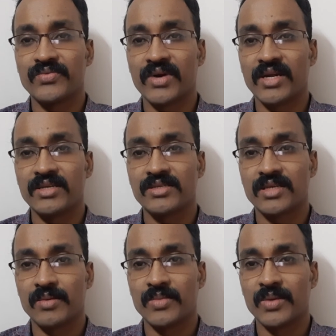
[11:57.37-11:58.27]
find
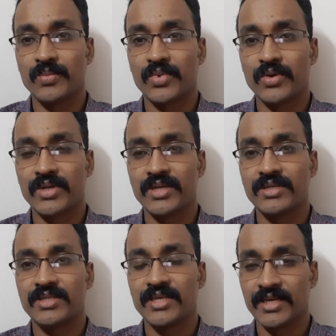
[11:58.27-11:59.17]
some
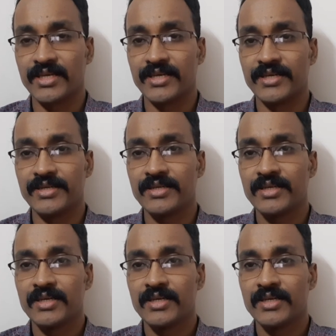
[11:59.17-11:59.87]
important thing here,